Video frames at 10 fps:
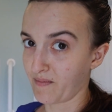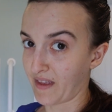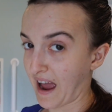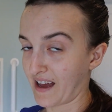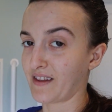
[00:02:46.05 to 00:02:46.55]

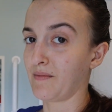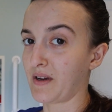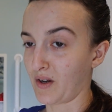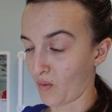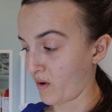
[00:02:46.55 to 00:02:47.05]
had
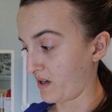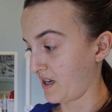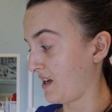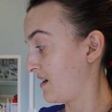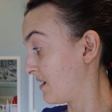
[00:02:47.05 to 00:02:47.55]
them in
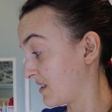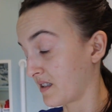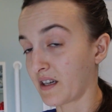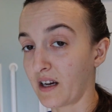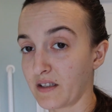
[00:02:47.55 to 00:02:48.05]
quarantine this
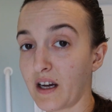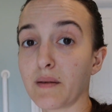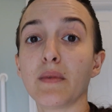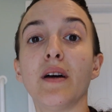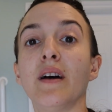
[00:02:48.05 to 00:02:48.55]
entire
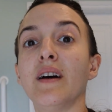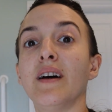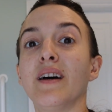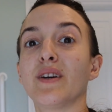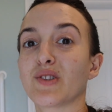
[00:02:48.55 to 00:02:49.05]
time,
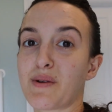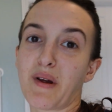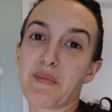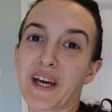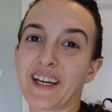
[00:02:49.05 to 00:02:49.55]
so I'm
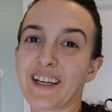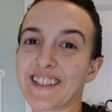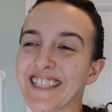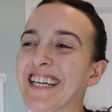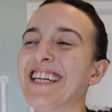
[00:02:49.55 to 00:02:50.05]
not panicking.